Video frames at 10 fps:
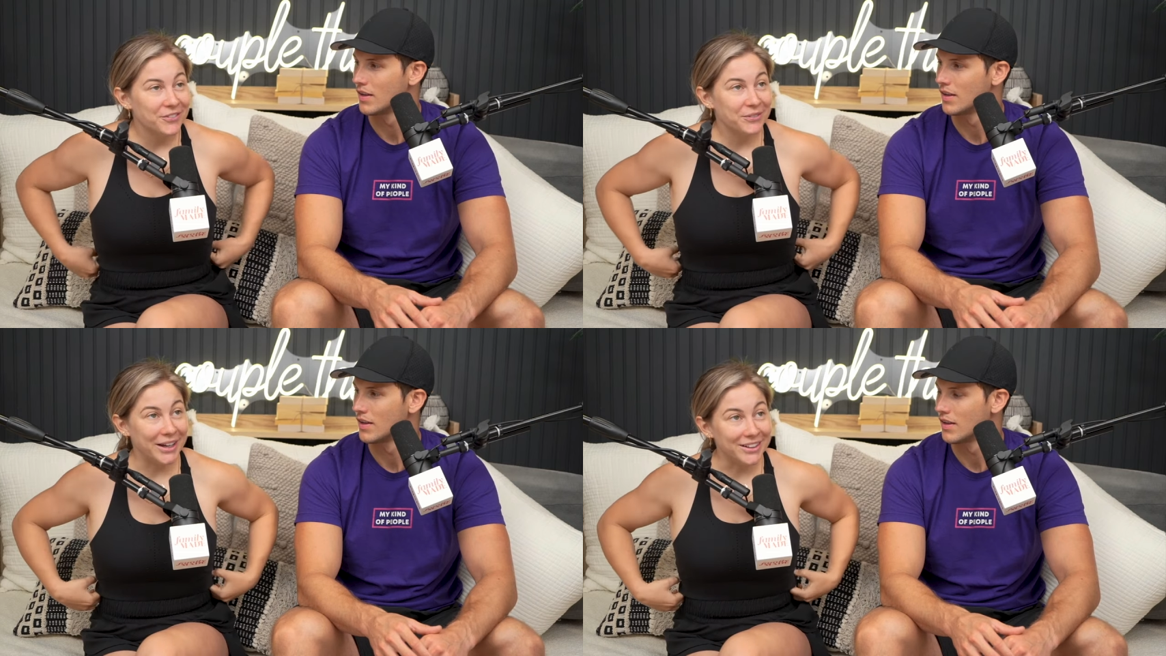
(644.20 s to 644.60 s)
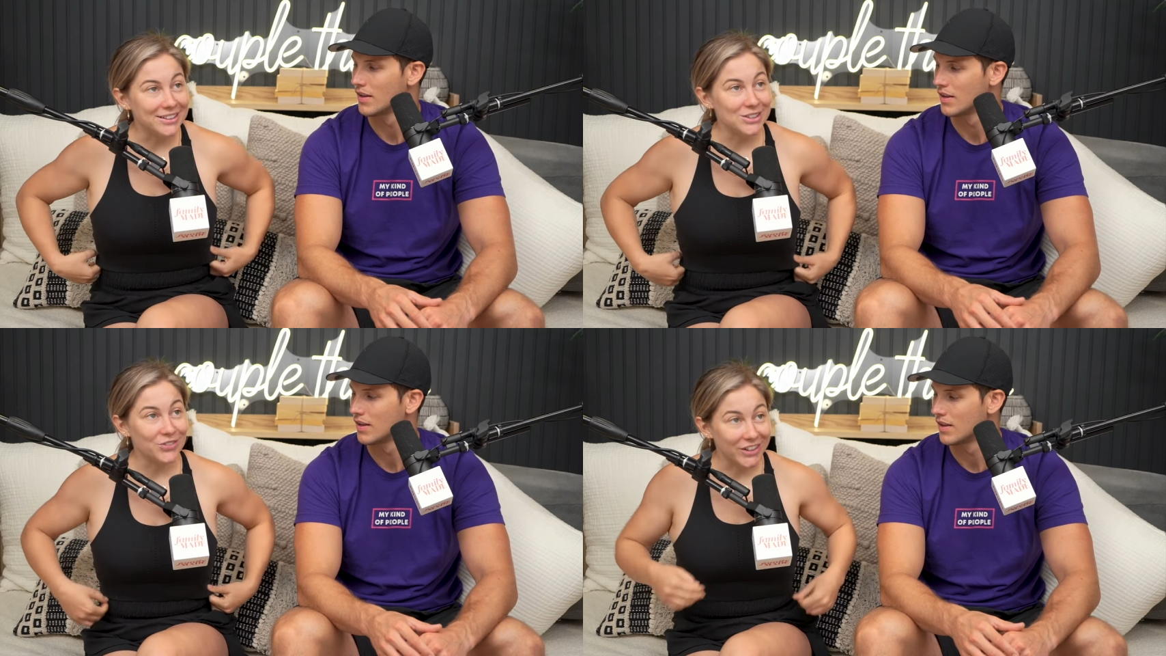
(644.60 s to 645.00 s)

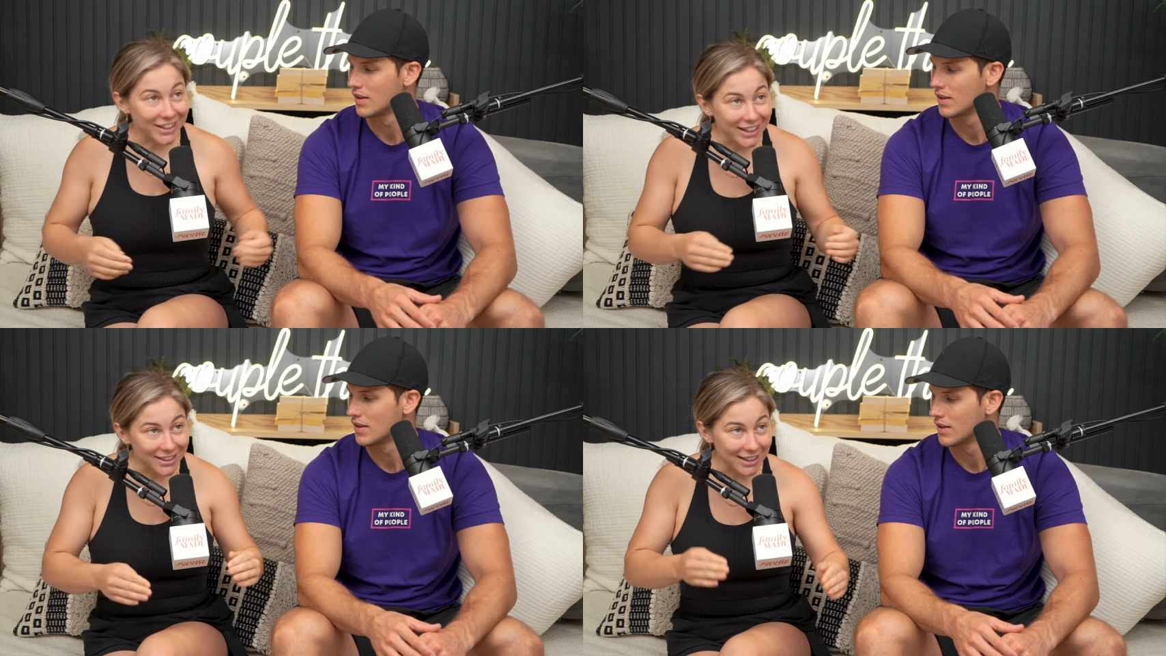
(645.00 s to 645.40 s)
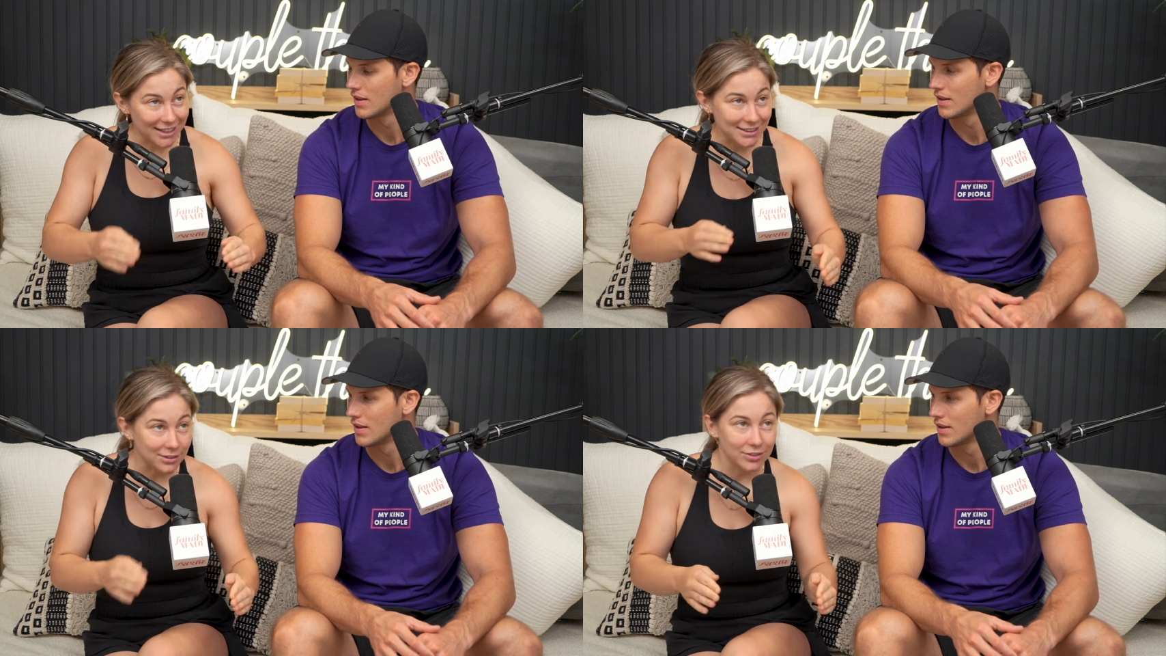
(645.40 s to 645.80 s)
Speaker 1: parents forget
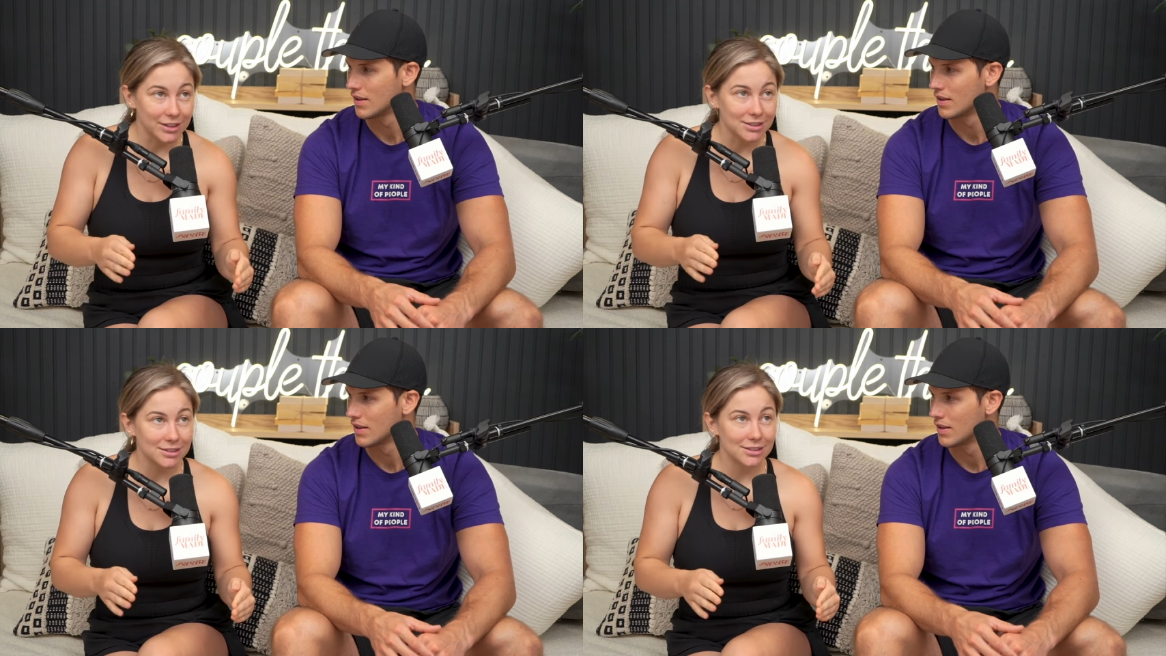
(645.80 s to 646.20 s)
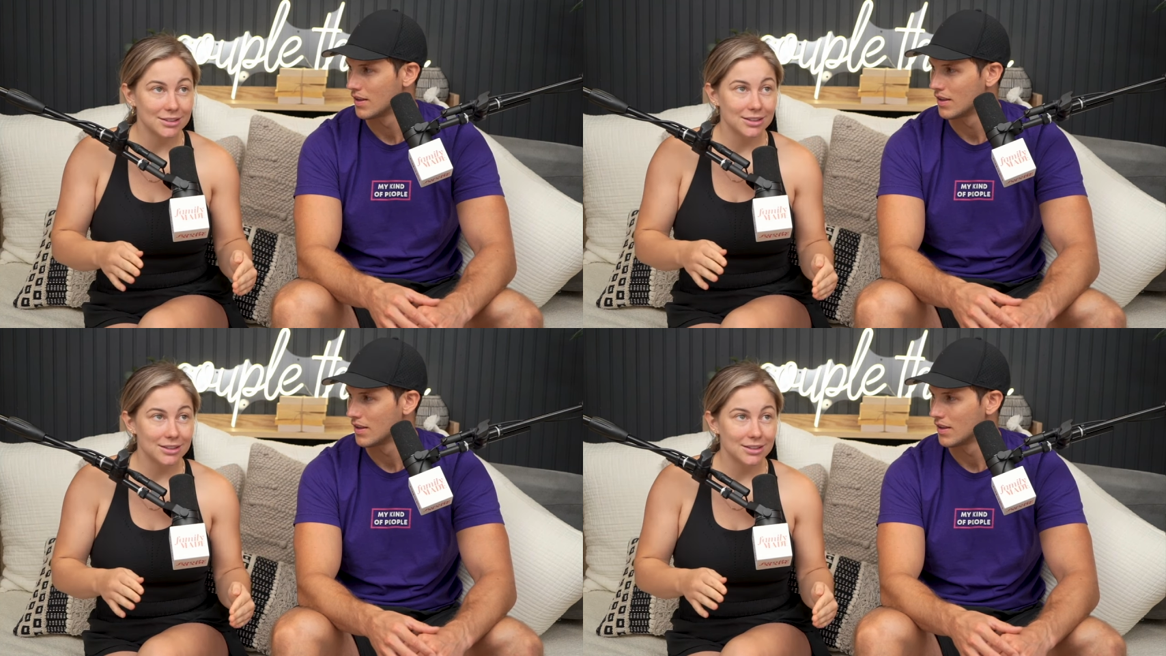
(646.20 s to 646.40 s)
that difference.